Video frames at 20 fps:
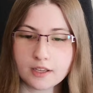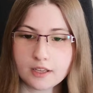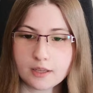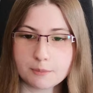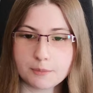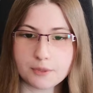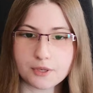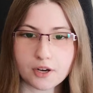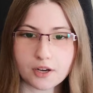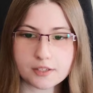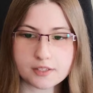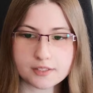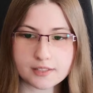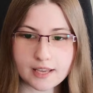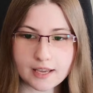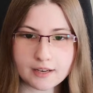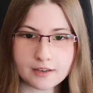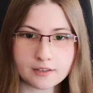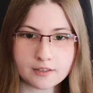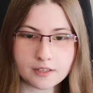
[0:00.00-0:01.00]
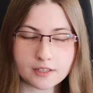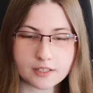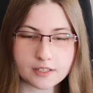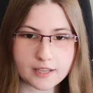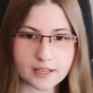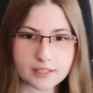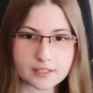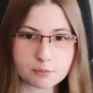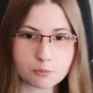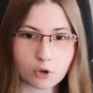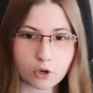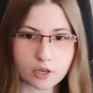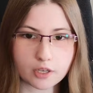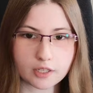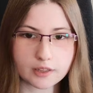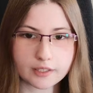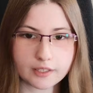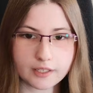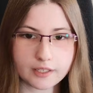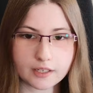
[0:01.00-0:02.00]
because then it gets more
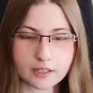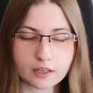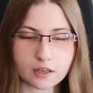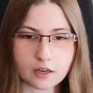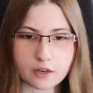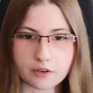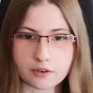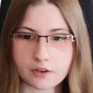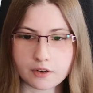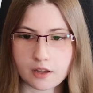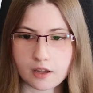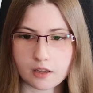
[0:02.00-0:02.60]
clear on